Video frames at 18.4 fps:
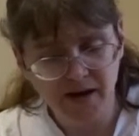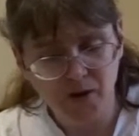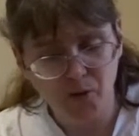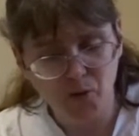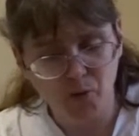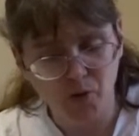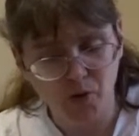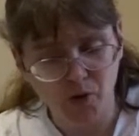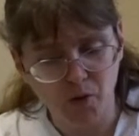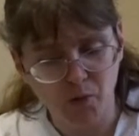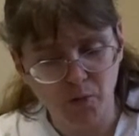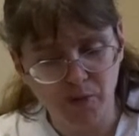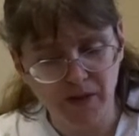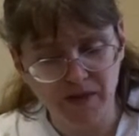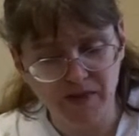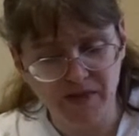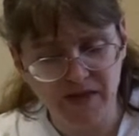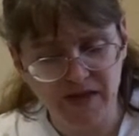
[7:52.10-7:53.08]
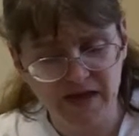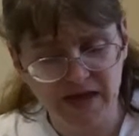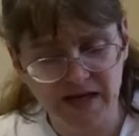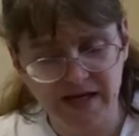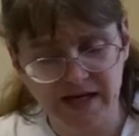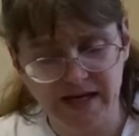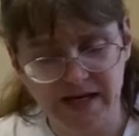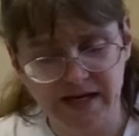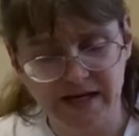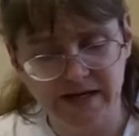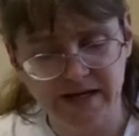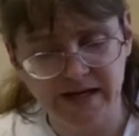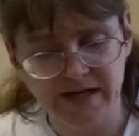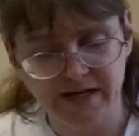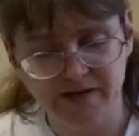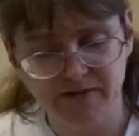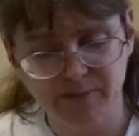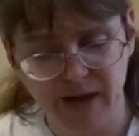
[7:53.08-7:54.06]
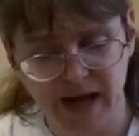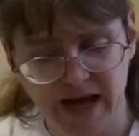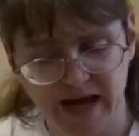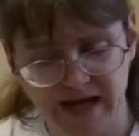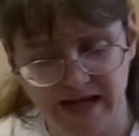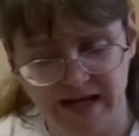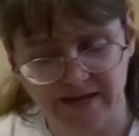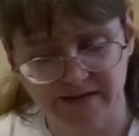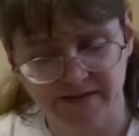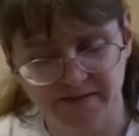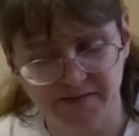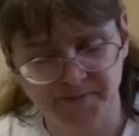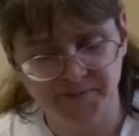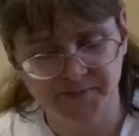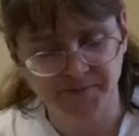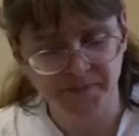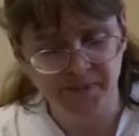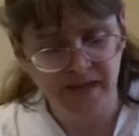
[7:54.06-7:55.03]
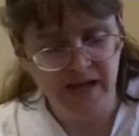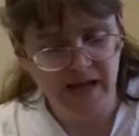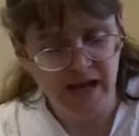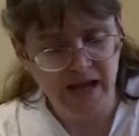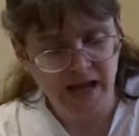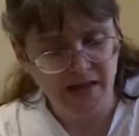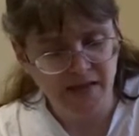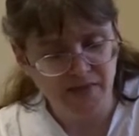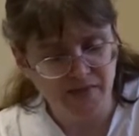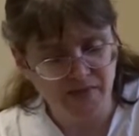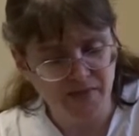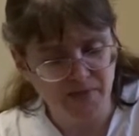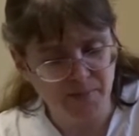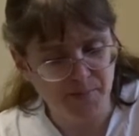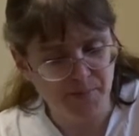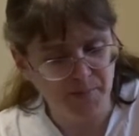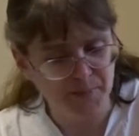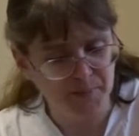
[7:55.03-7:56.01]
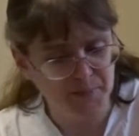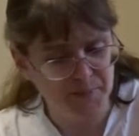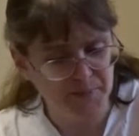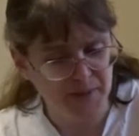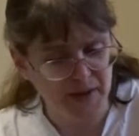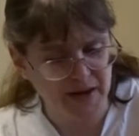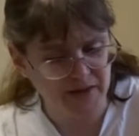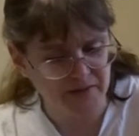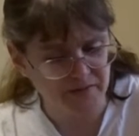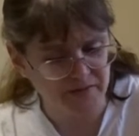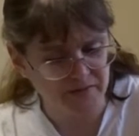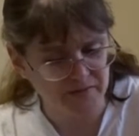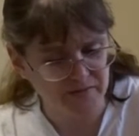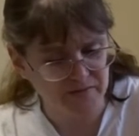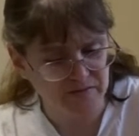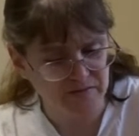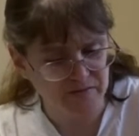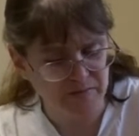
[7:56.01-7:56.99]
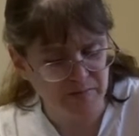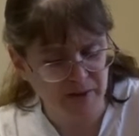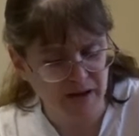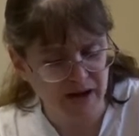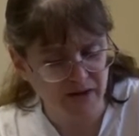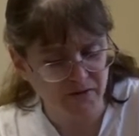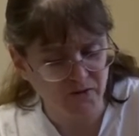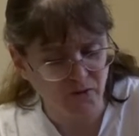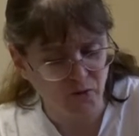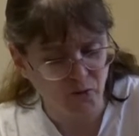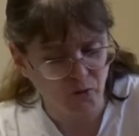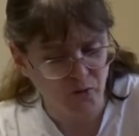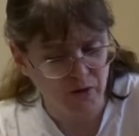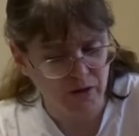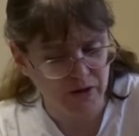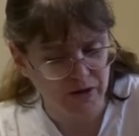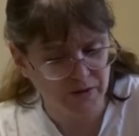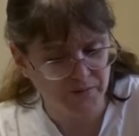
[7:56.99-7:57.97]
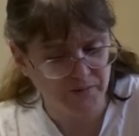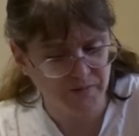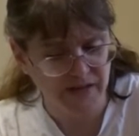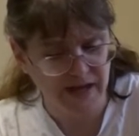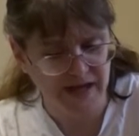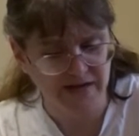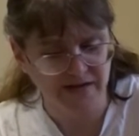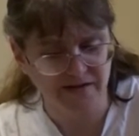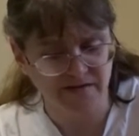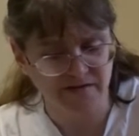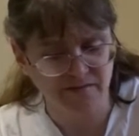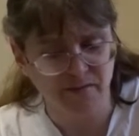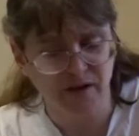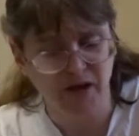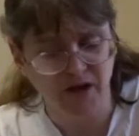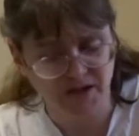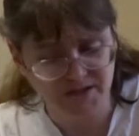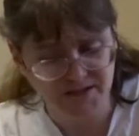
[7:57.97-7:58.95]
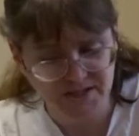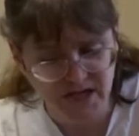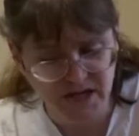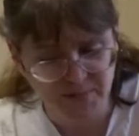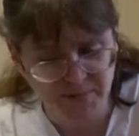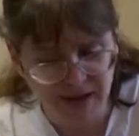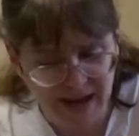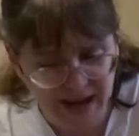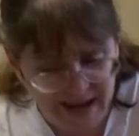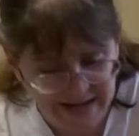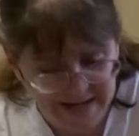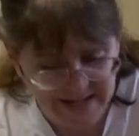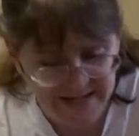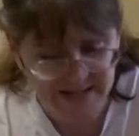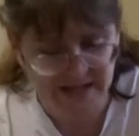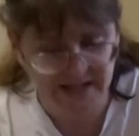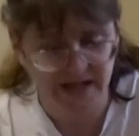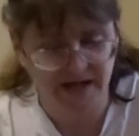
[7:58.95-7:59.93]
were with it in his pockets. The powder horn and a small sharp hatchet